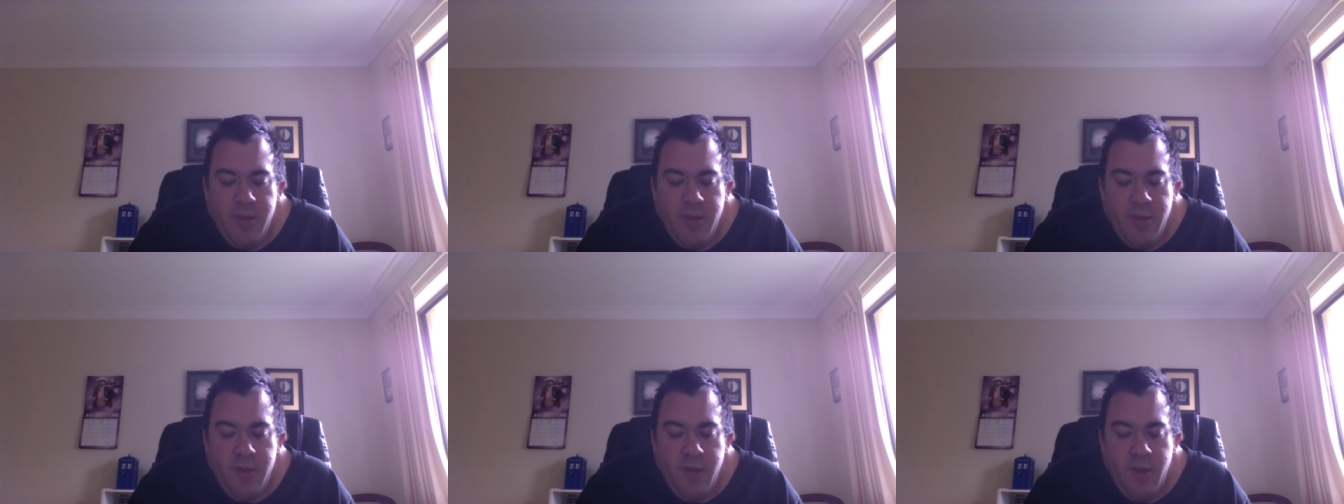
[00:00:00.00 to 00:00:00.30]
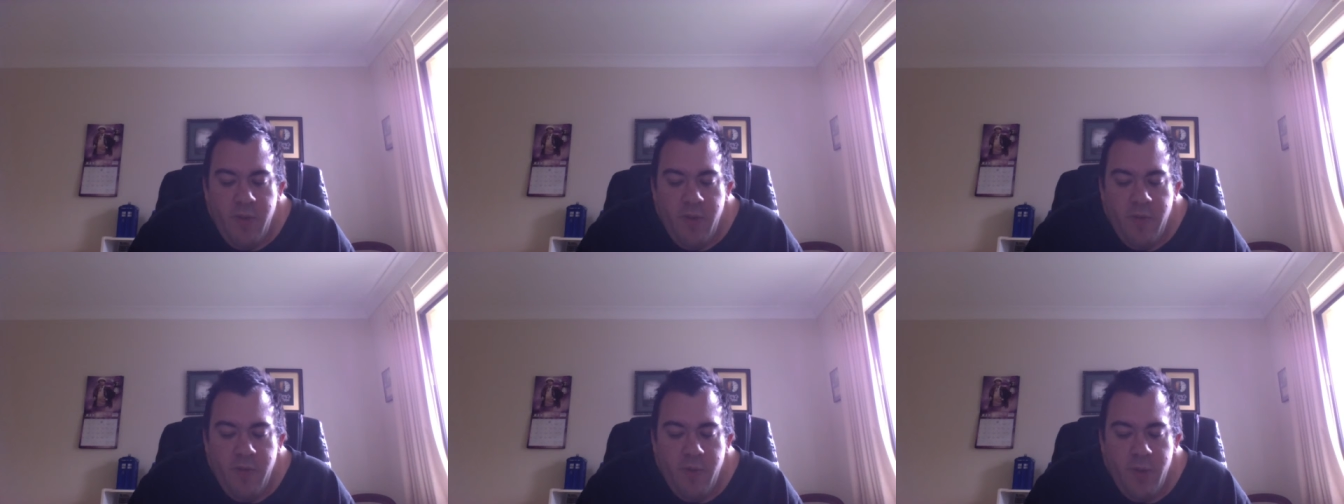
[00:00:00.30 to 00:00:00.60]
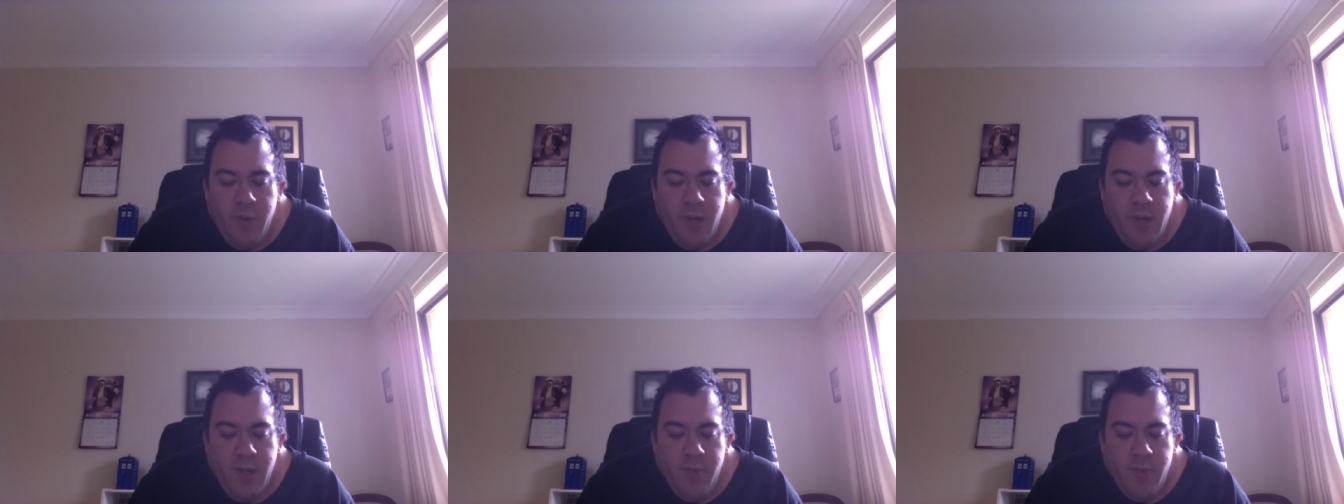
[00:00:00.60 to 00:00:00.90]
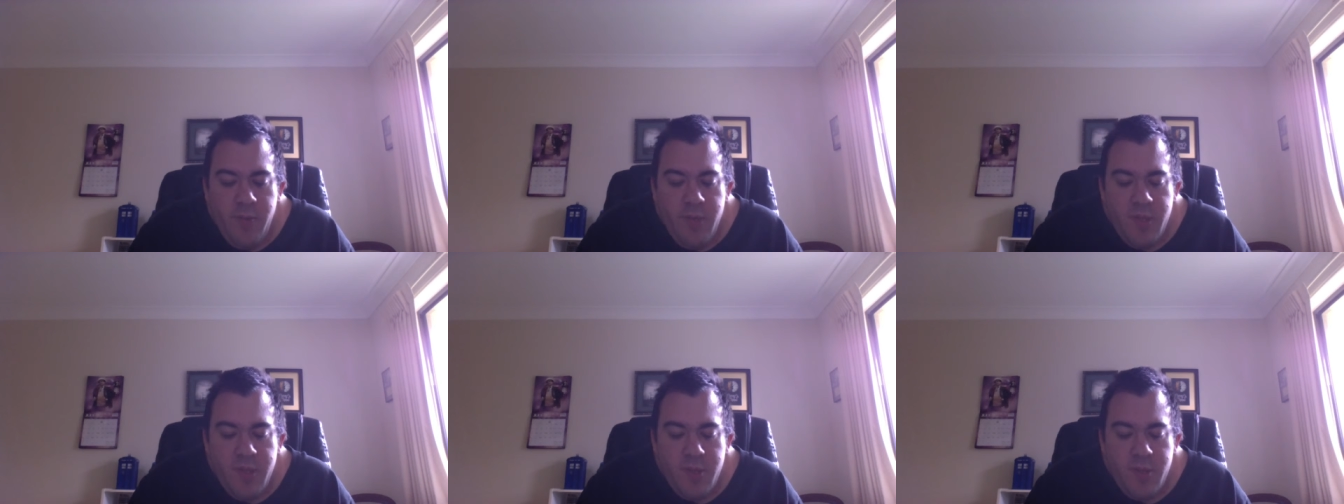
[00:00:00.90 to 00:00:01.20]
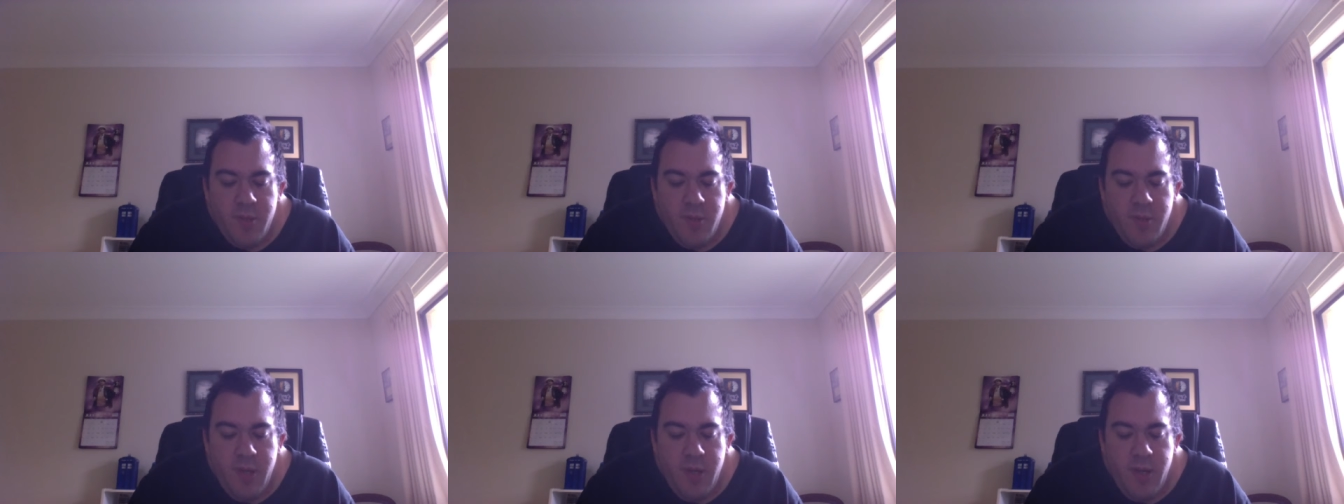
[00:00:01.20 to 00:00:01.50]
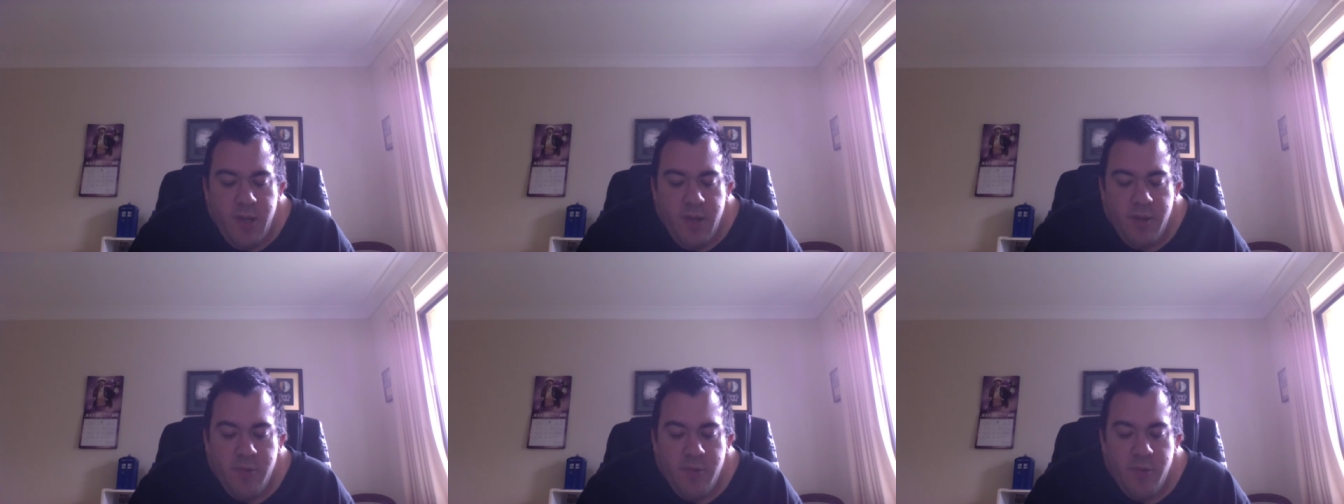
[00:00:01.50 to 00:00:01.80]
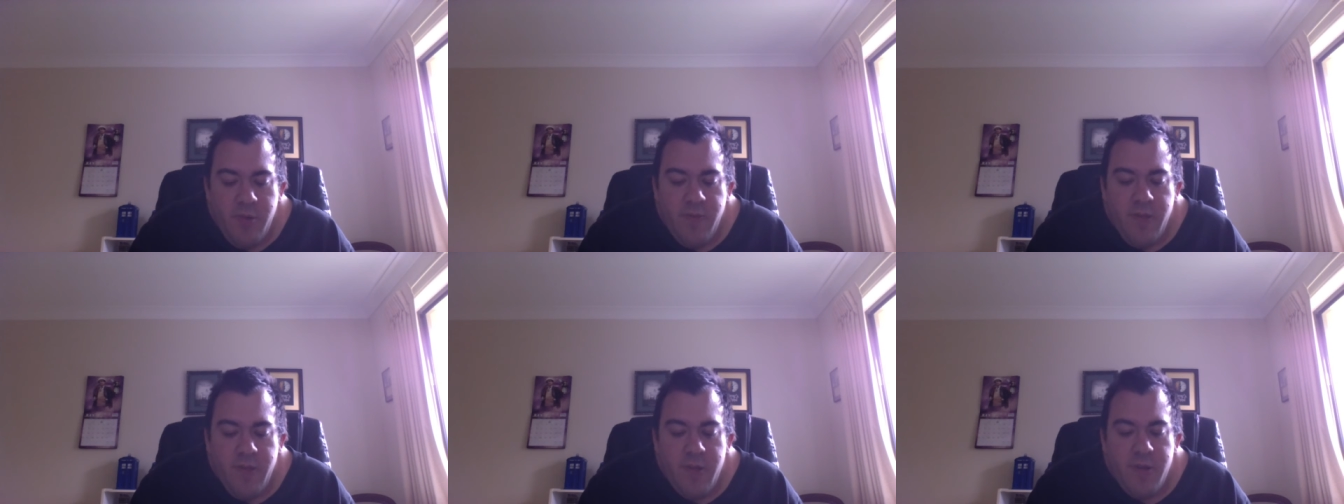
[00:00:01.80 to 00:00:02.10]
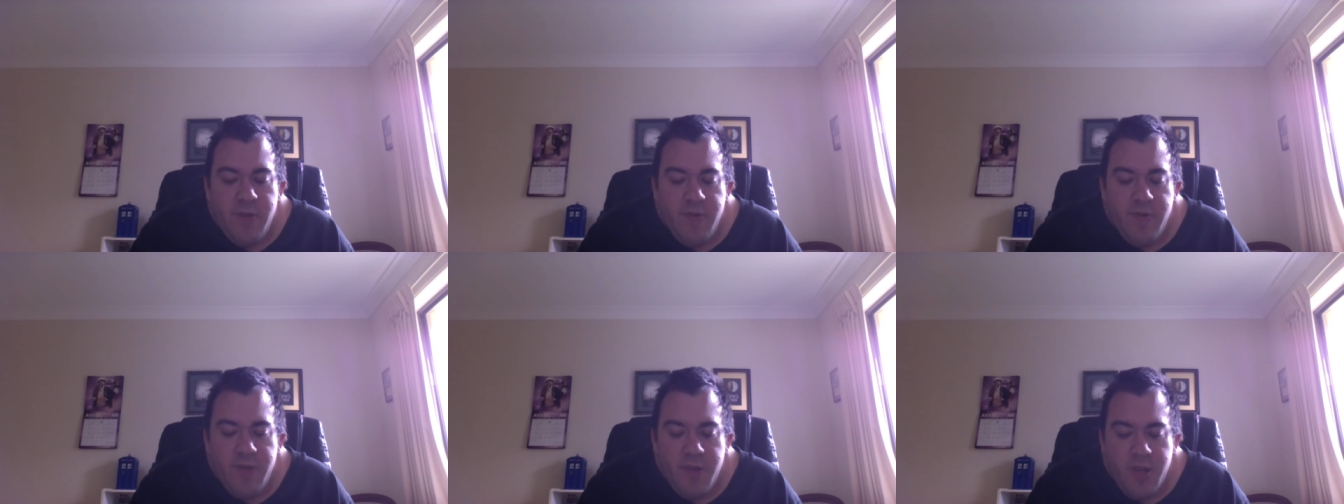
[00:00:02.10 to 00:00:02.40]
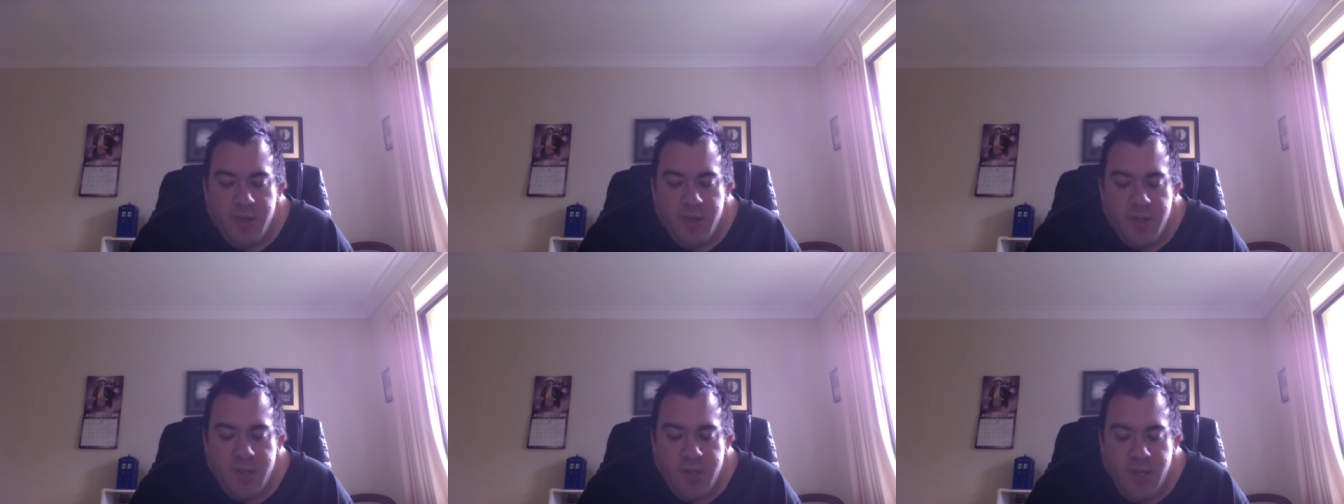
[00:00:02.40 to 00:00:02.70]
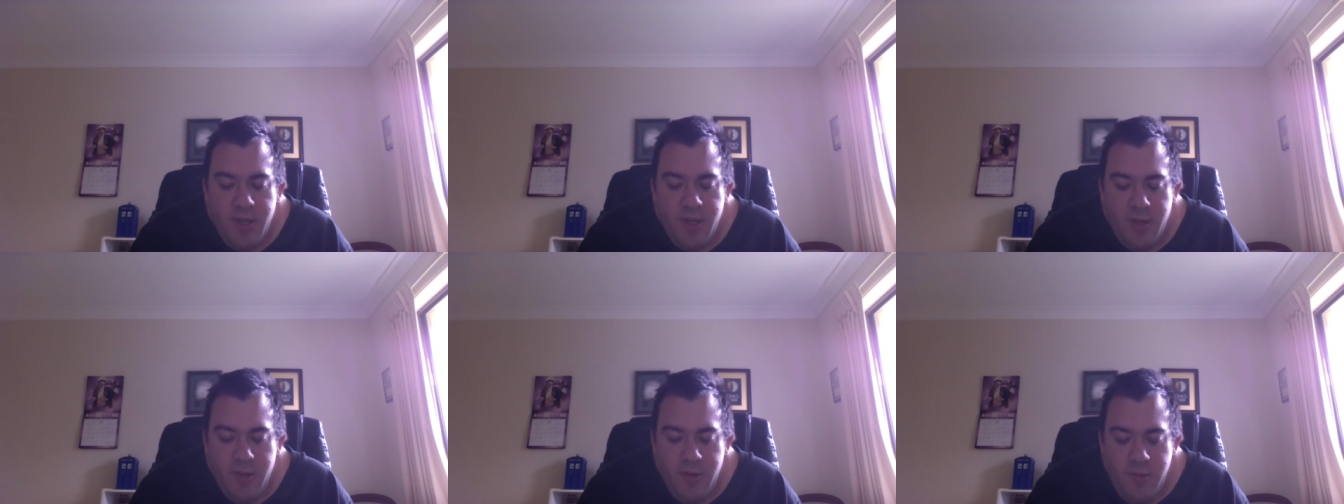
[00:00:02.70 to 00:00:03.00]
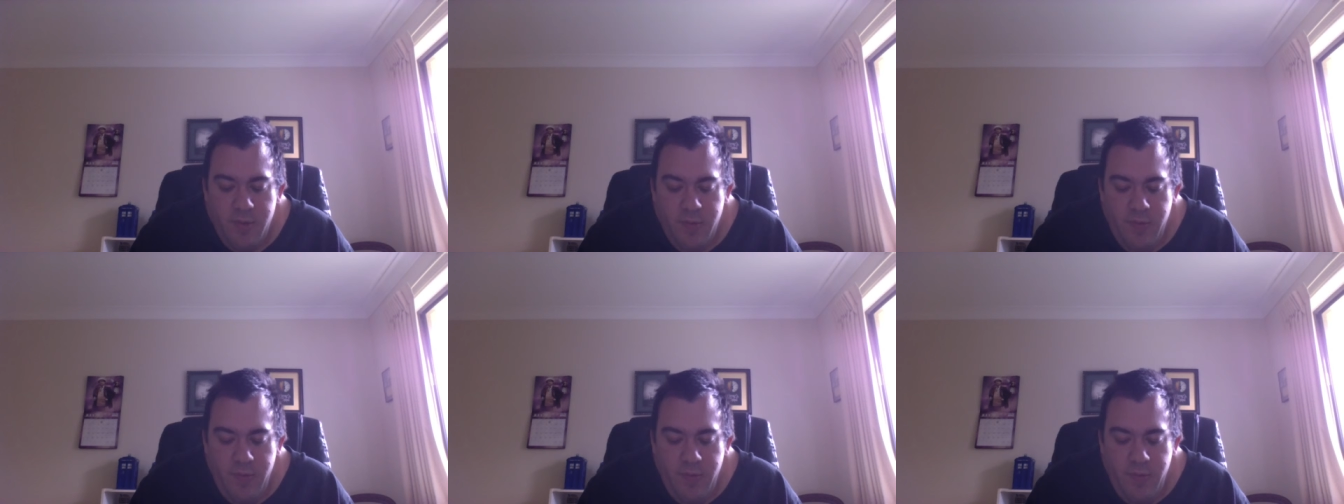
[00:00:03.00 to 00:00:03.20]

and the oval became the schoolyard equivalent to a ghost town.